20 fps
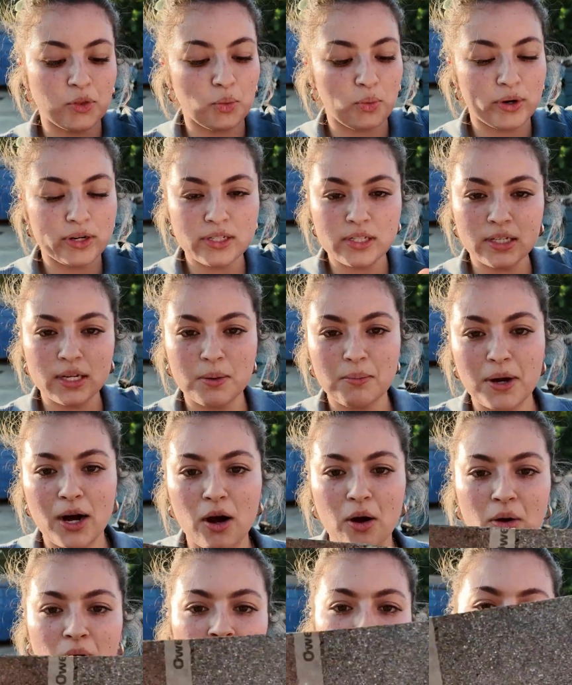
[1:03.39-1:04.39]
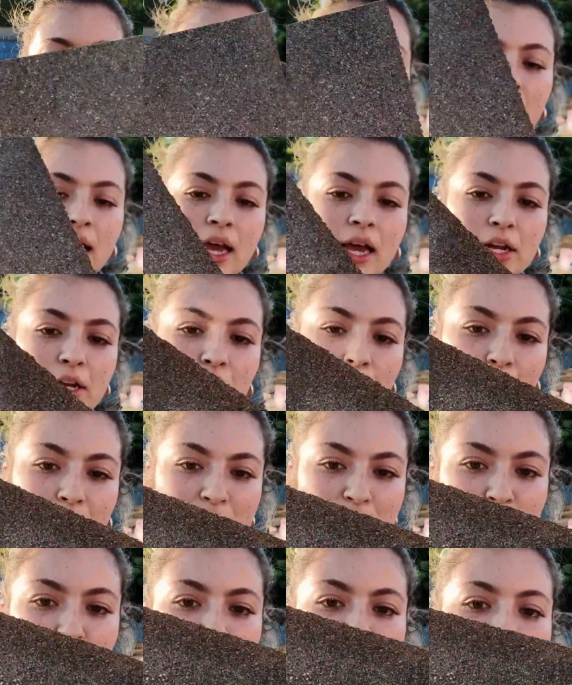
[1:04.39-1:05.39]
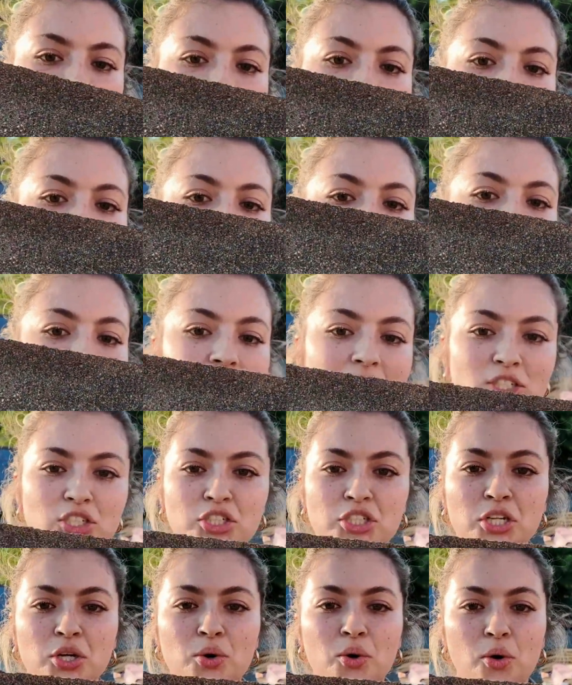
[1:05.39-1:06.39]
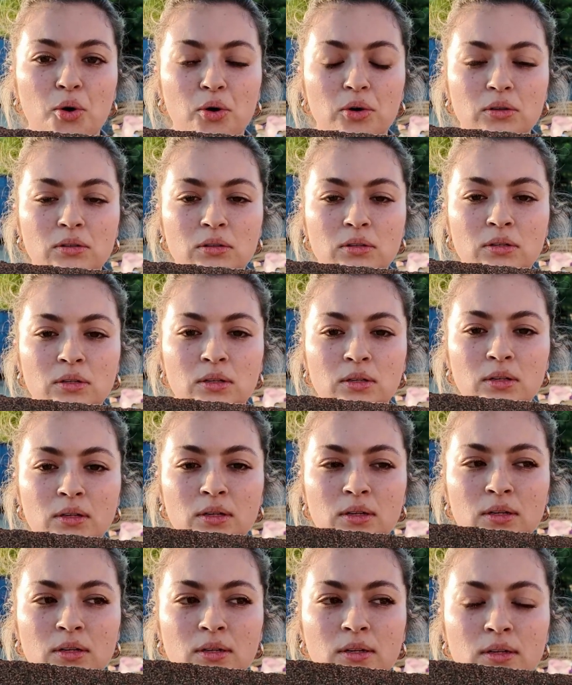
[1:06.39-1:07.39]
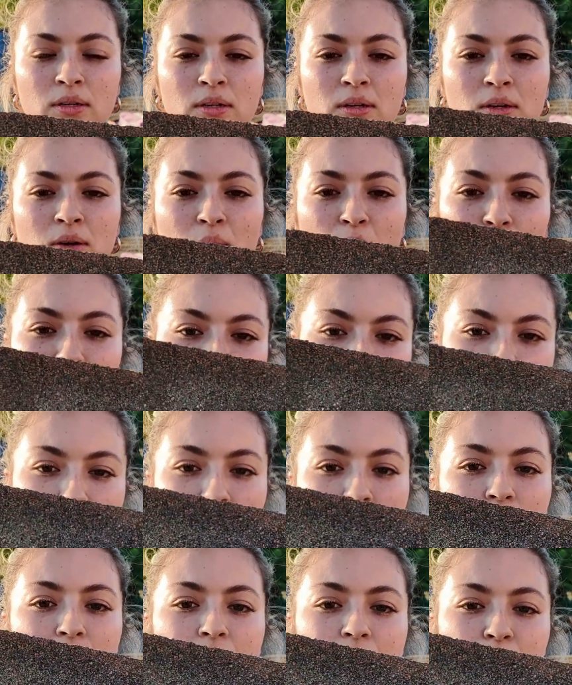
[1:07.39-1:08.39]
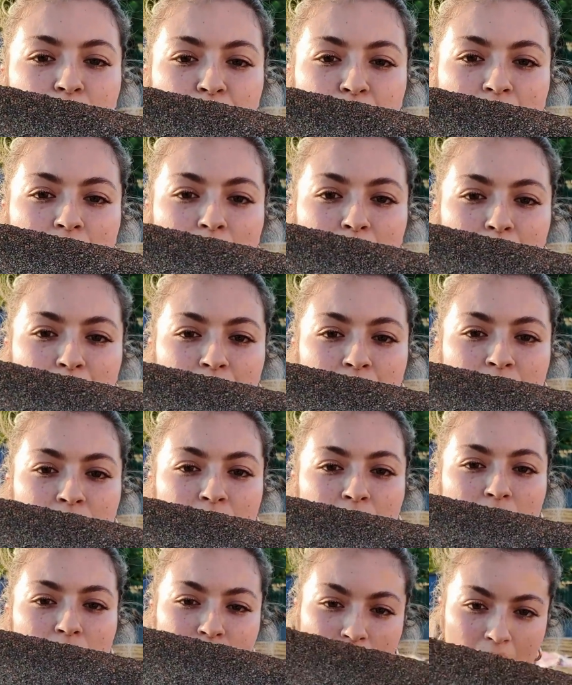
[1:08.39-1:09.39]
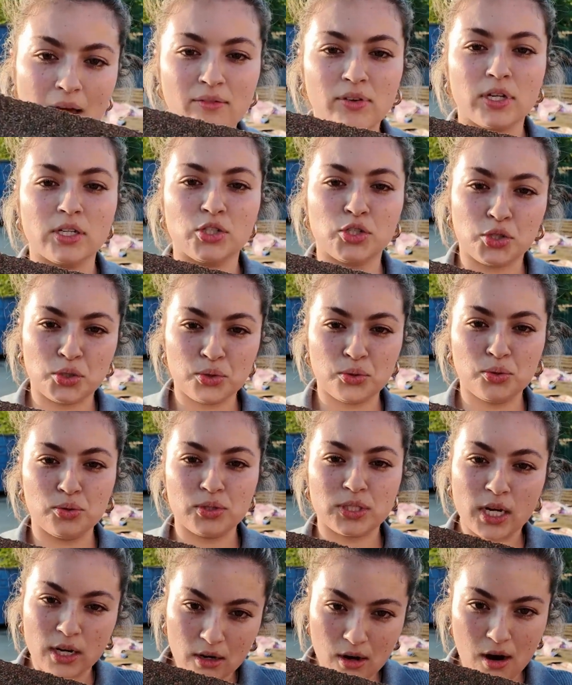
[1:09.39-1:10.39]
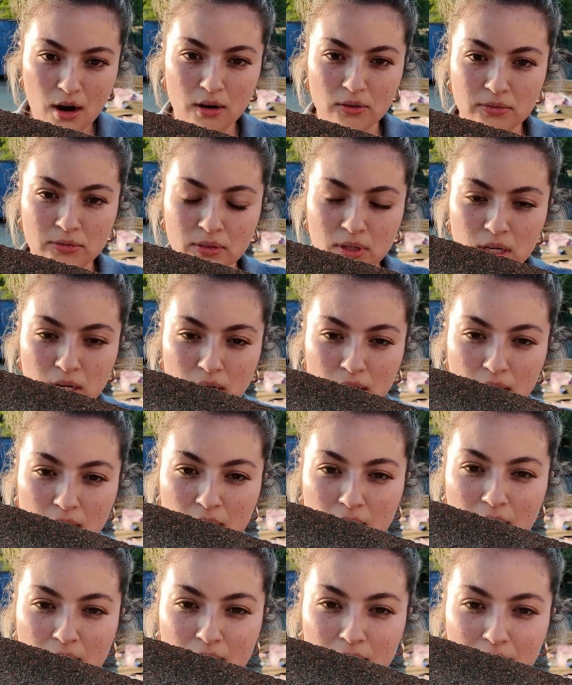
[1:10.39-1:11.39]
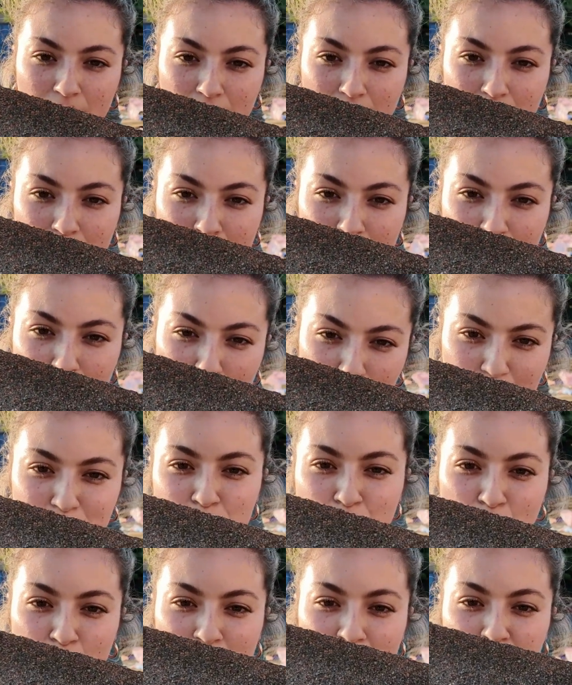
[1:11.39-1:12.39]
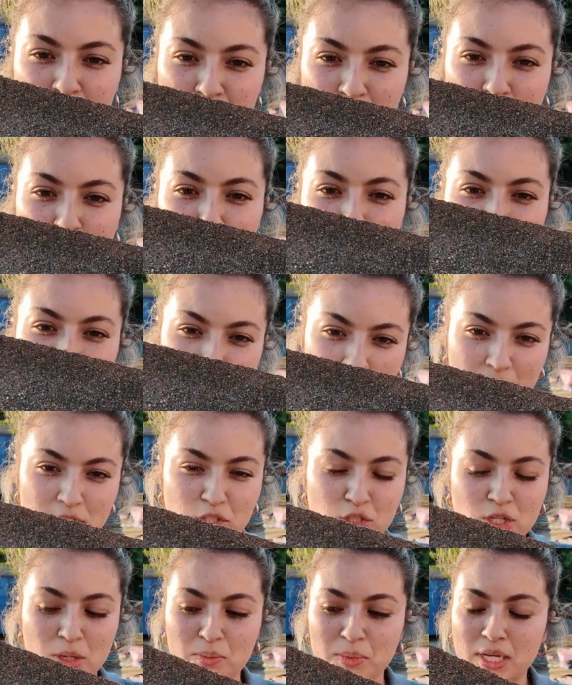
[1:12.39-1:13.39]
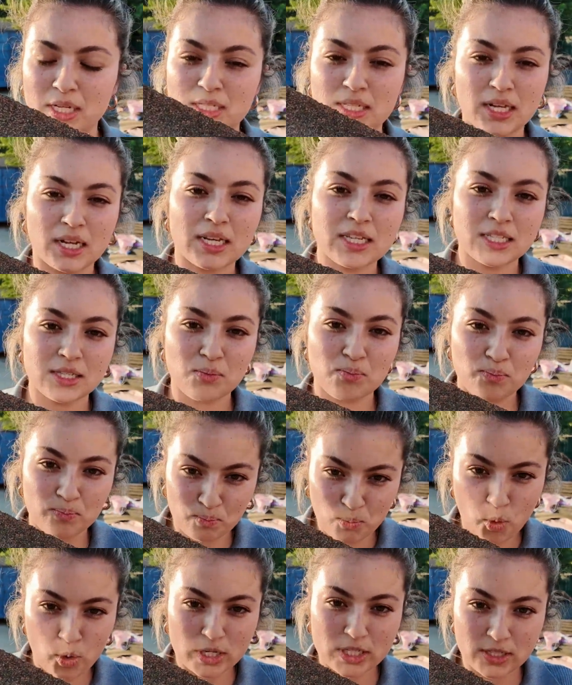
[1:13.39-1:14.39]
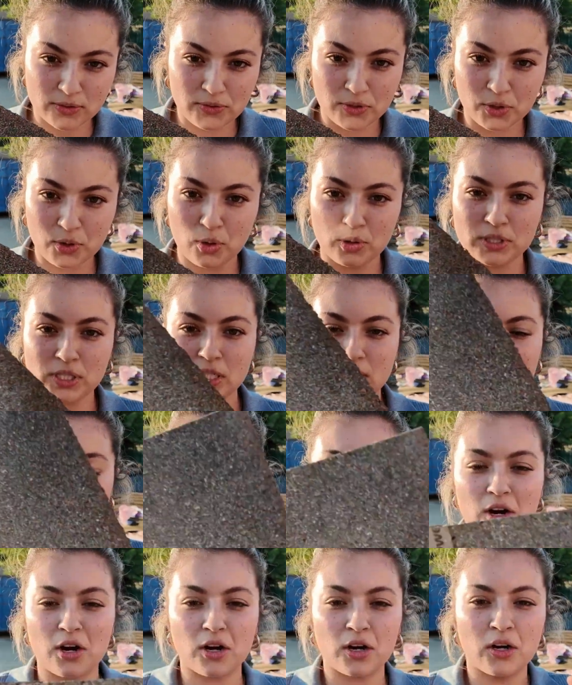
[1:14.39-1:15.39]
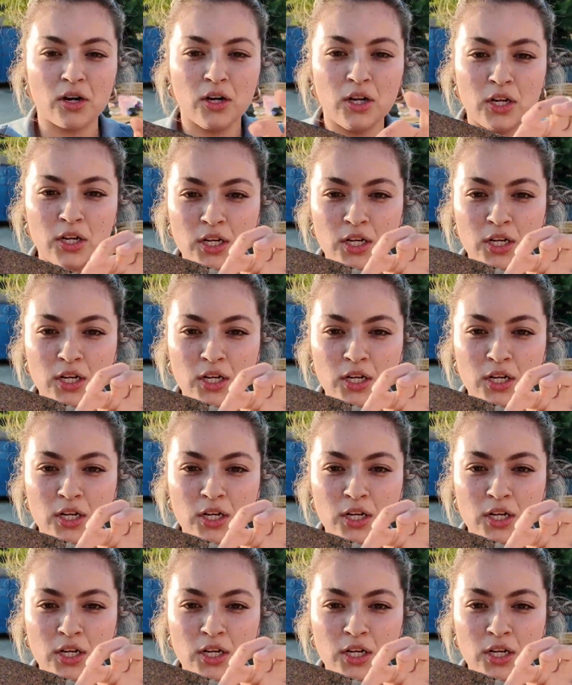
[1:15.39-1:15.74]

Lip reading: The worst thing about an Owens Corning shingle with the nailing strip is having to tear off Owens Corning shingle with the nailing strip, because it is more difficult to tear